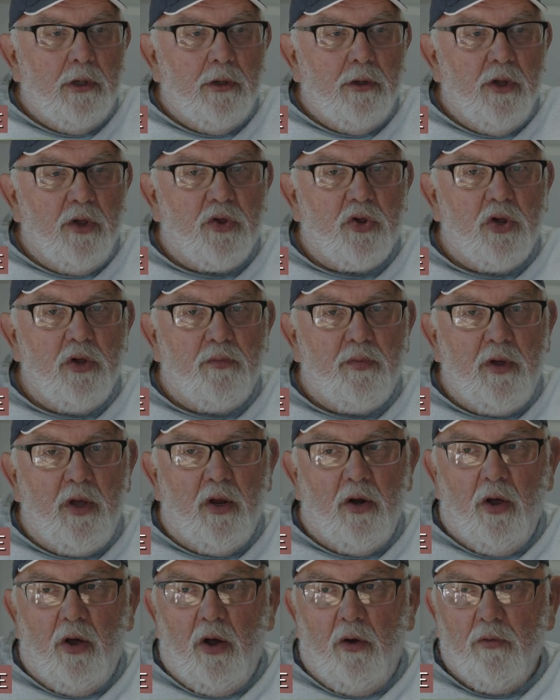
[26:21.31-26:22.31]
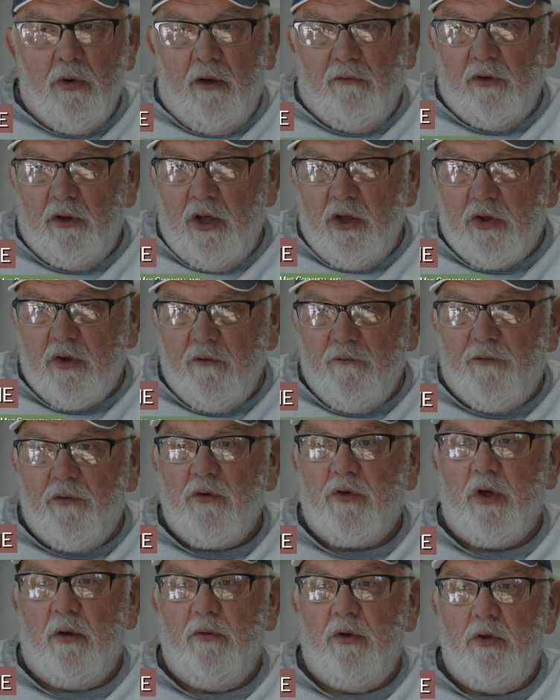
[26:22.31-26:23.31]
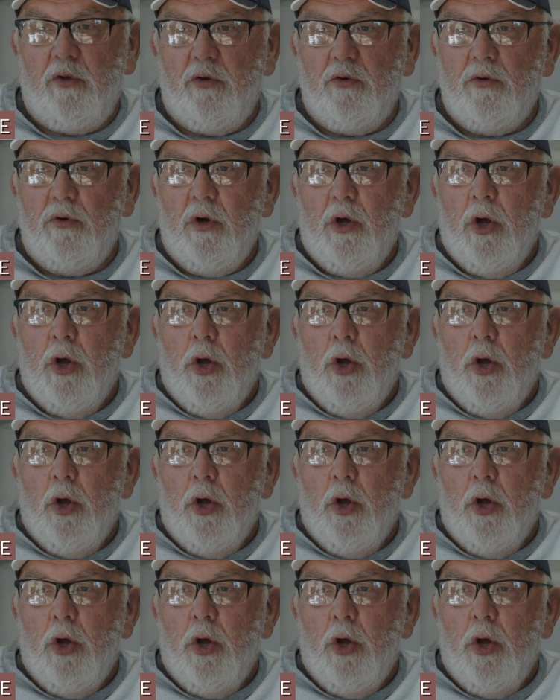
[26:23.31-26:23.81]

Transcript: This should be a revelation for some of you.